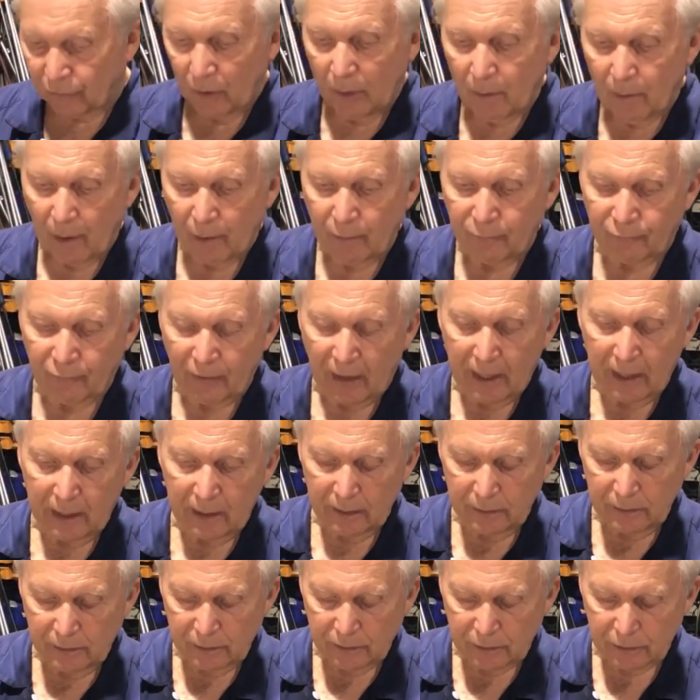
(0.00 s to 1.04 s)
thermo
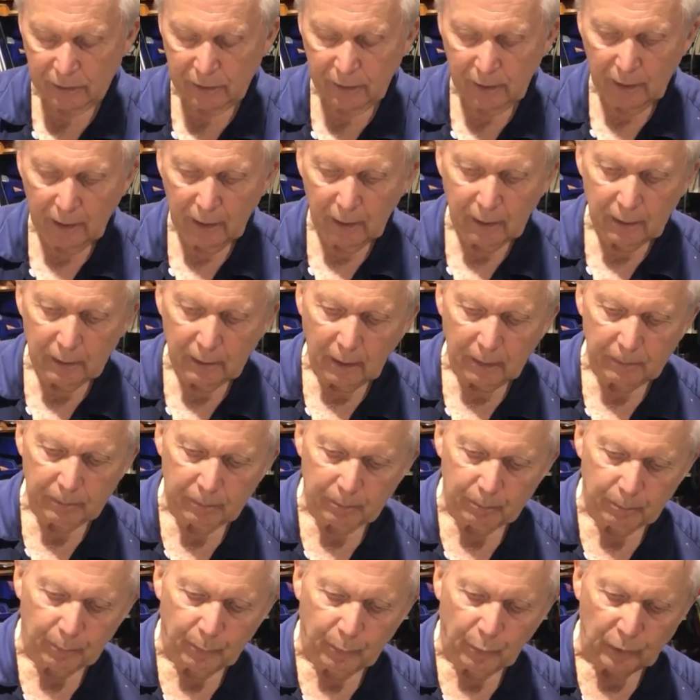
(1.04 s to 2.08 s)
fans,
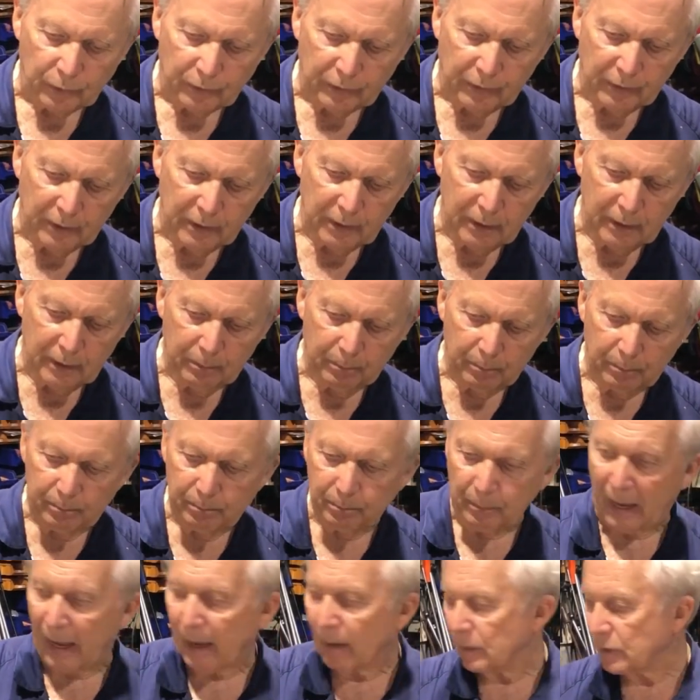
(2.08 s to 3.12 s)
put the
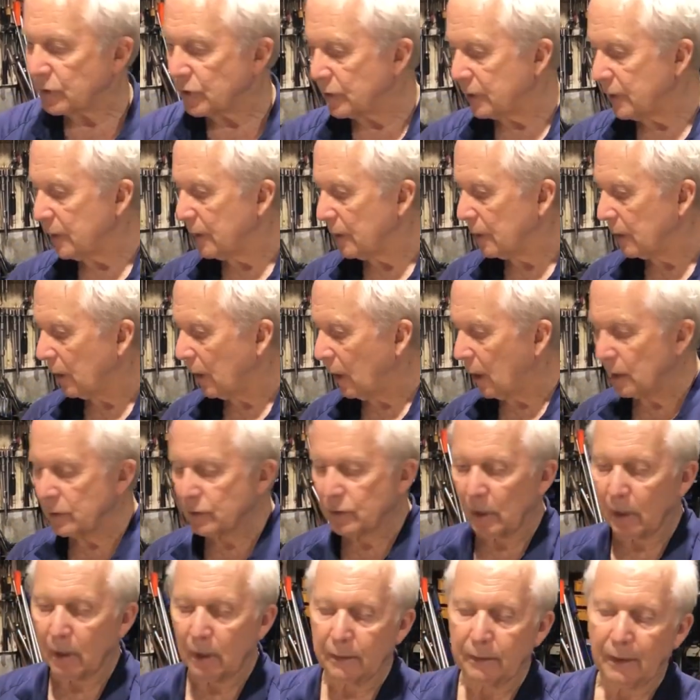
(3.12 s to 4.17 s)
power steer
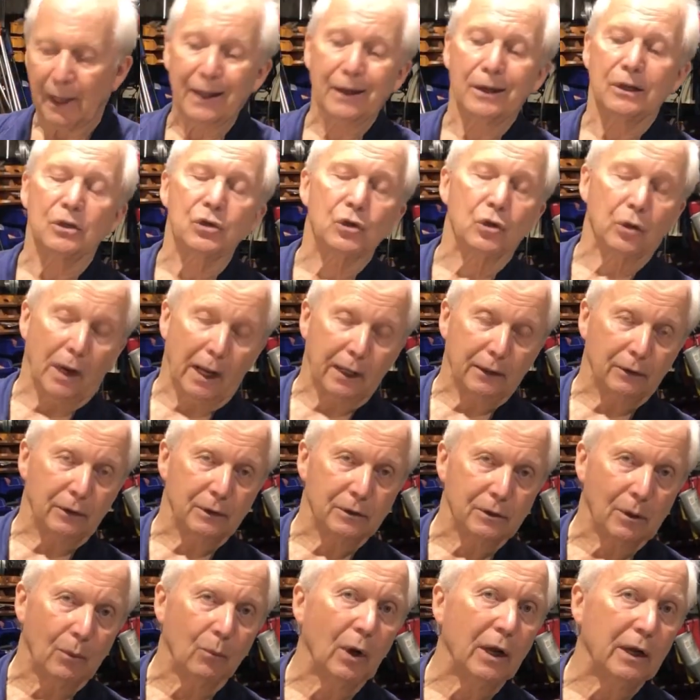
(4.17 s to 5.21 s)
lines on, and
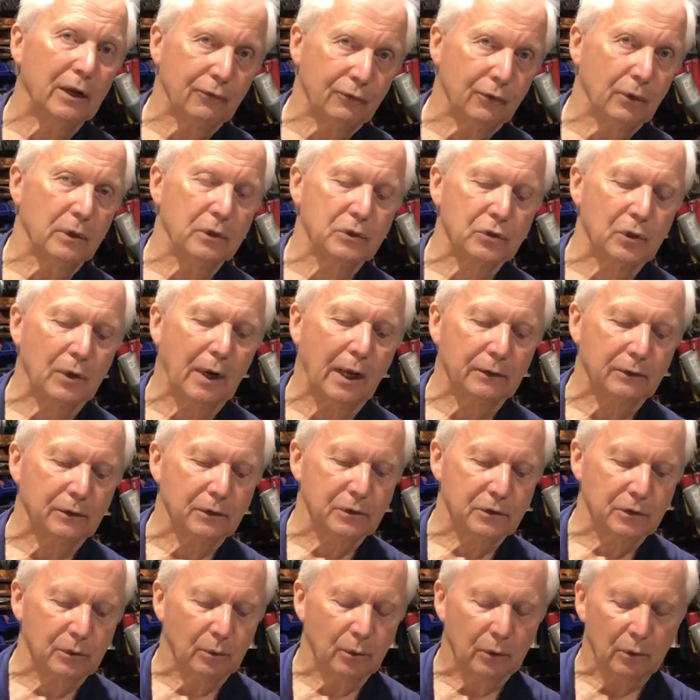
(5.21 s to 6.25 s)
extractors. I'm waiting for
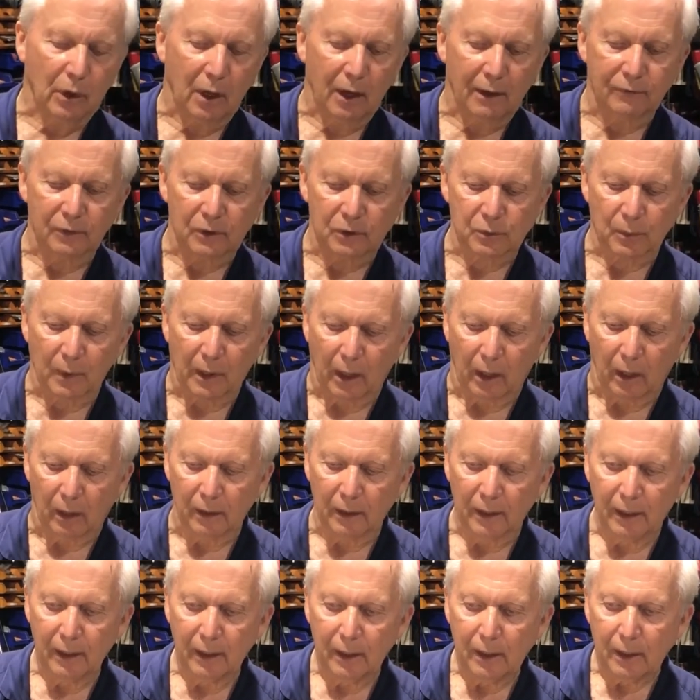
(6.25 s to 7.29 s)
extractors to arrive as
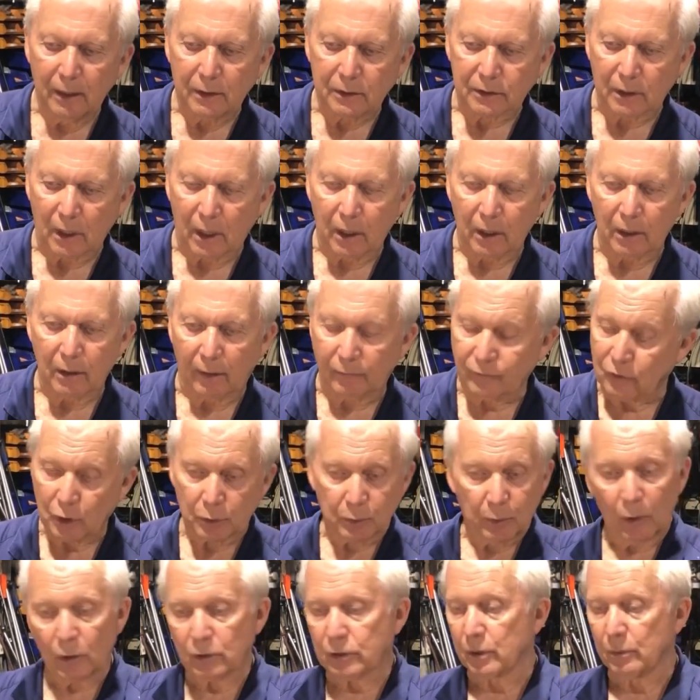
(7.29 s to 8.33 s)
well. So I've
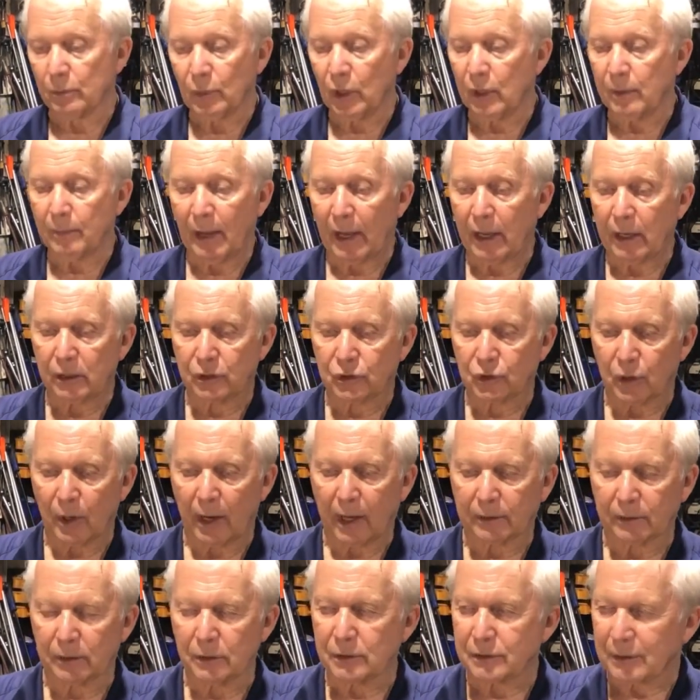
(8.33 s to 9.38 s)
just bought some eBay
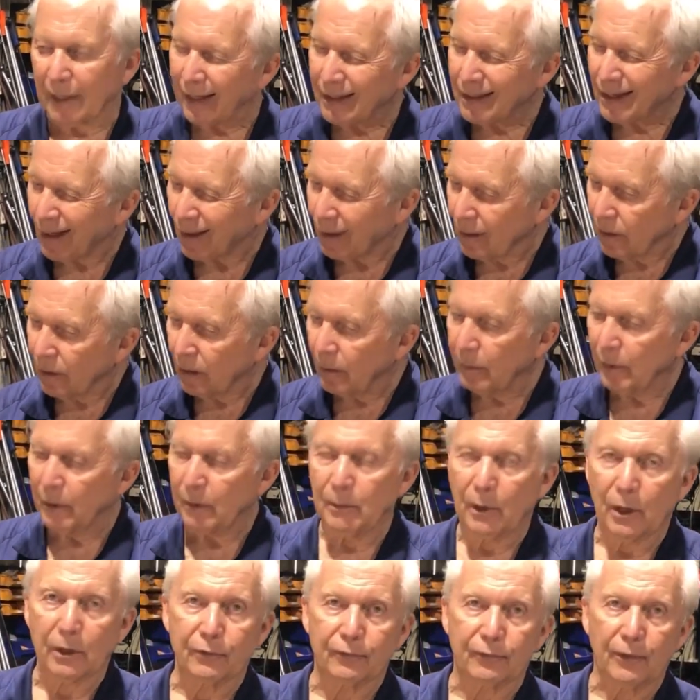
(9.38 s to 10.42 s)
extractors. They take a little bit
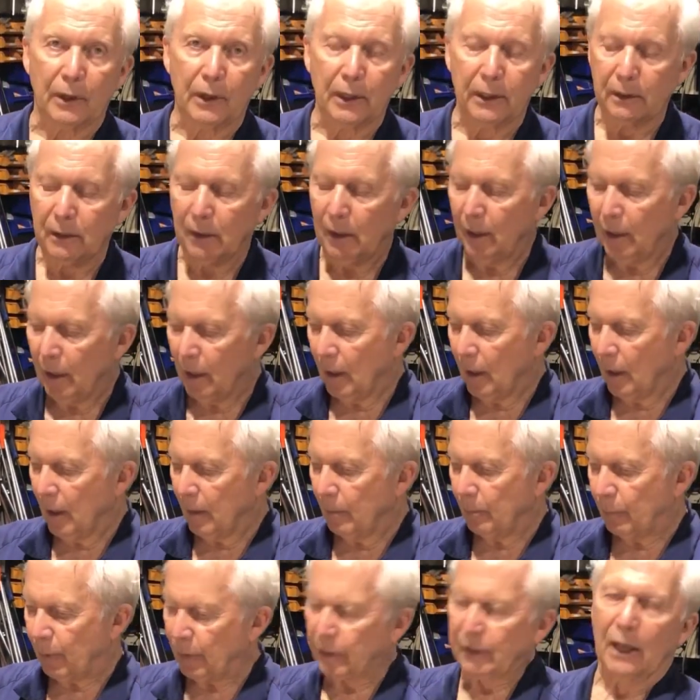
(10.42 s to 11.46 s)
of modifying,
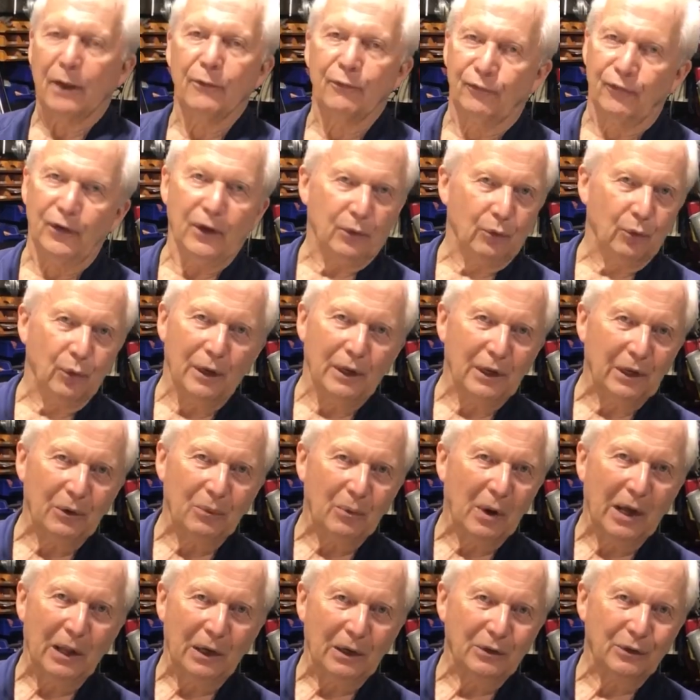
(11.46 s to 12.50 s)
but they fit really
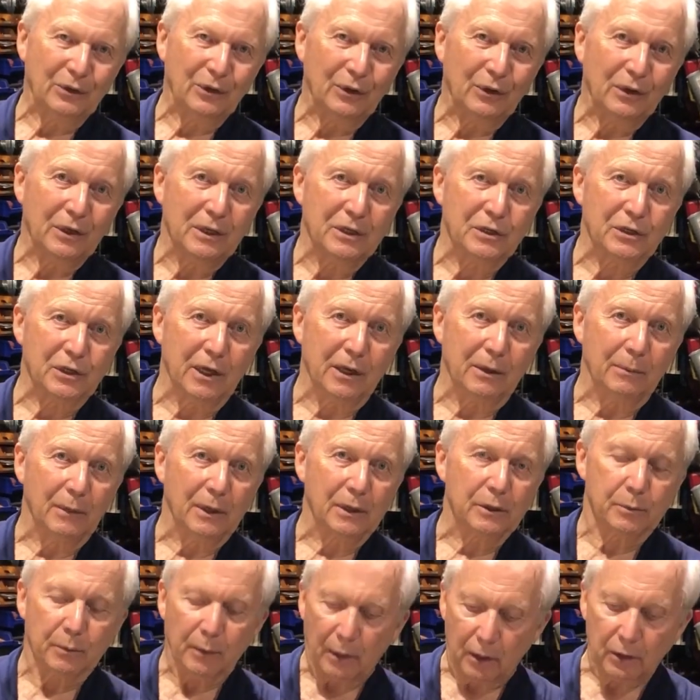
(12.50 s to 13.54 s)
well into these
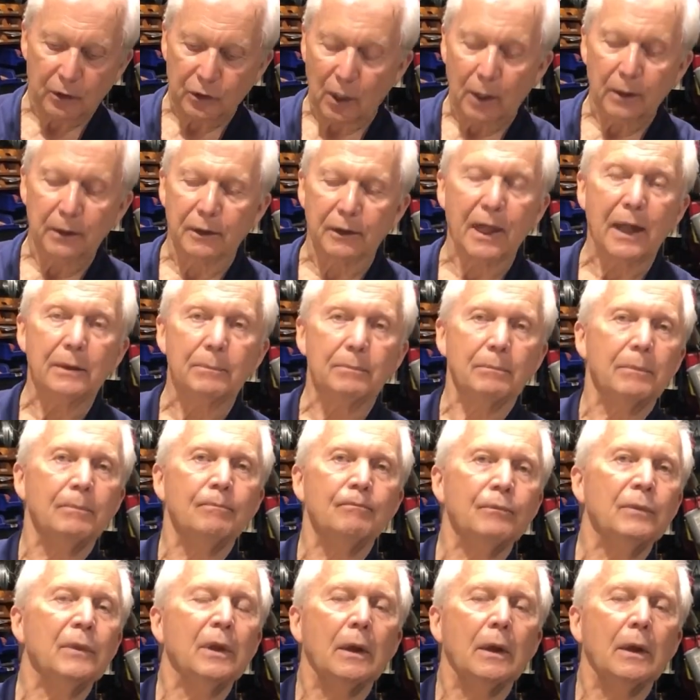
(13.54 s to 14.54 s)
Sigmas. But I'll show you that